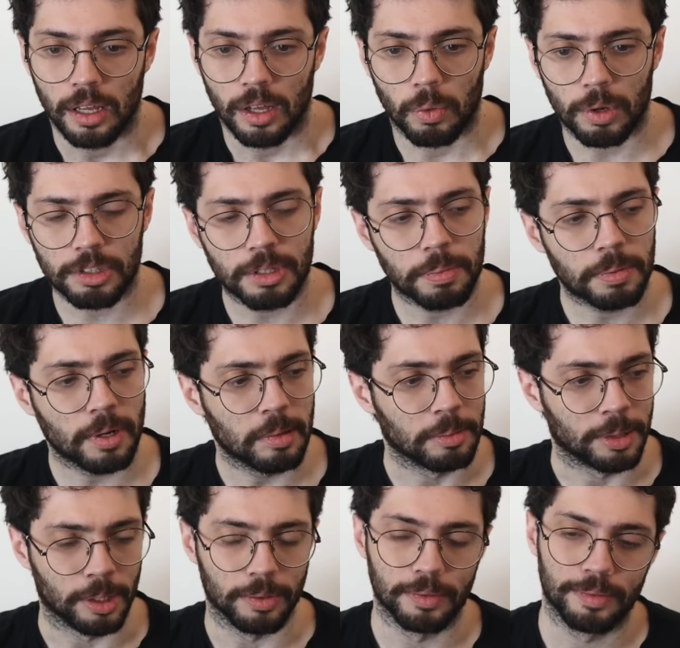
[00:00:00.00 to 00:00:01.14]
What is the problem
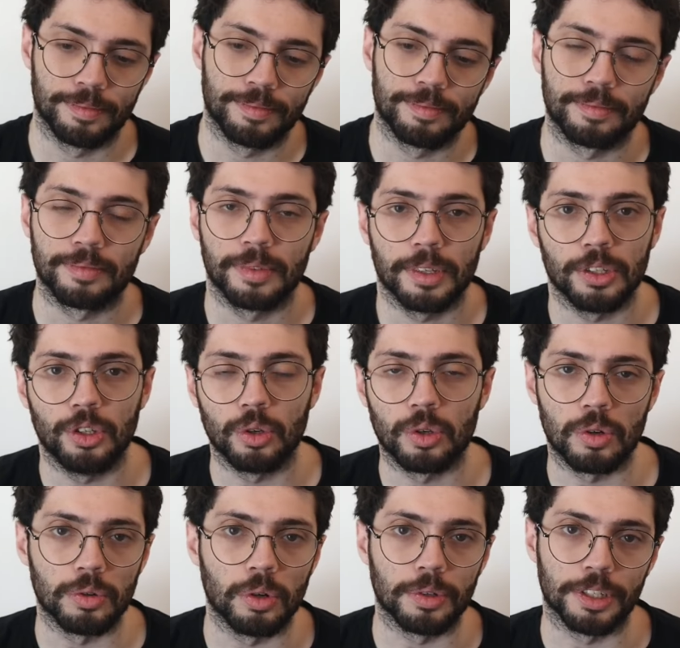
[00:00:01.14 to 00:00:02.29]
now? You
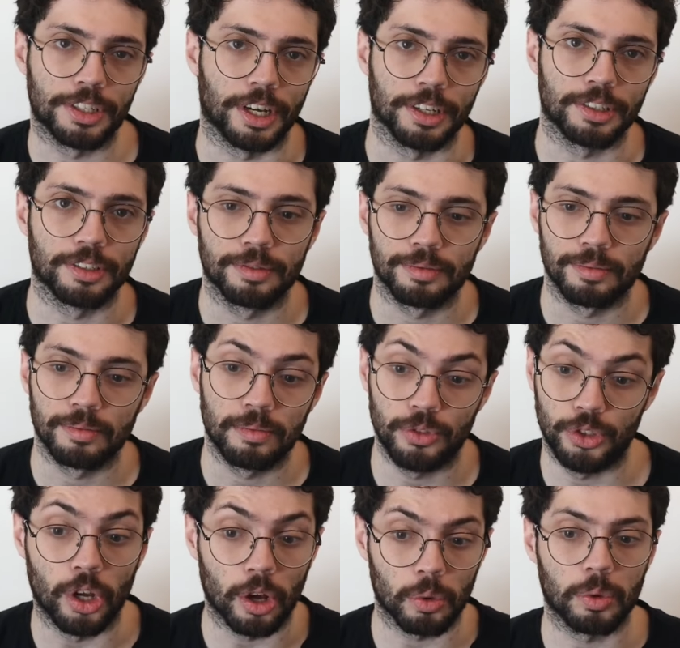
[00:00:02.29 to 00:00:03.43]
don't know the size,
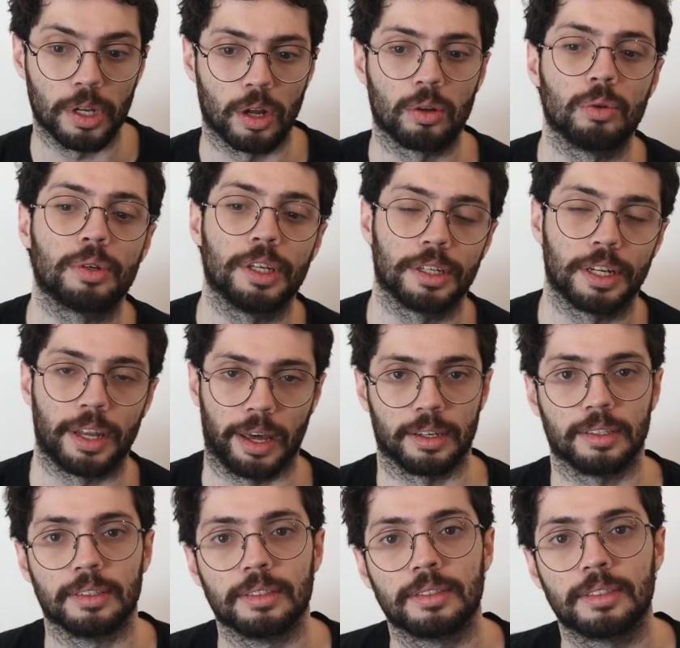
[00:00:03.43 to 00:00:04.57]
not without looking at the
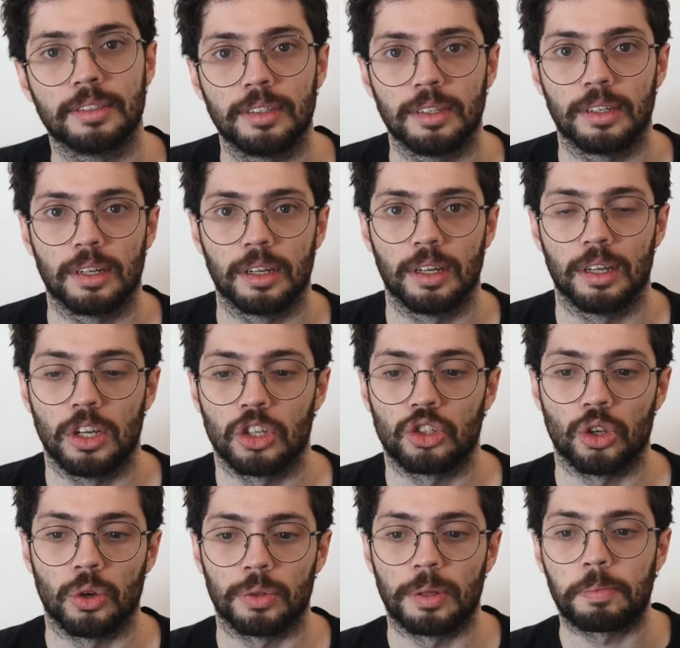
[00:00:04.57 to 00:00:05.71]
tag.
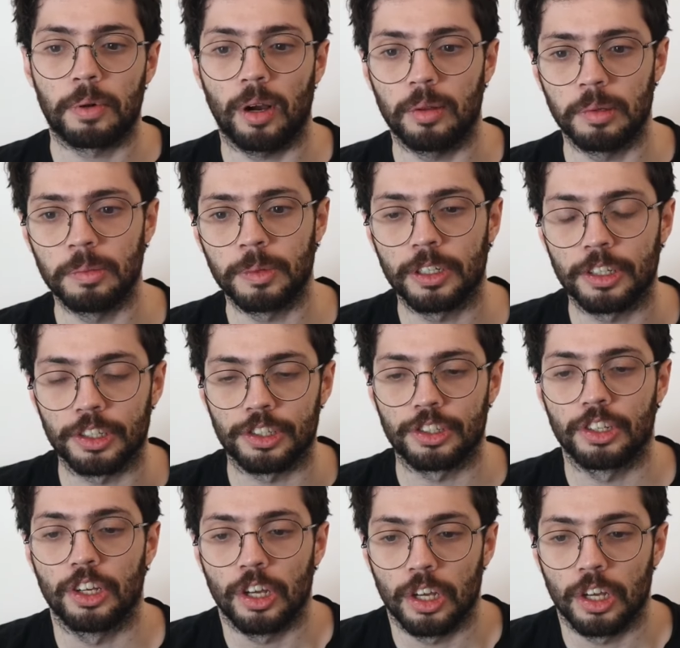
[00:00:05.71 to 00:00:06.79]
So the problem here is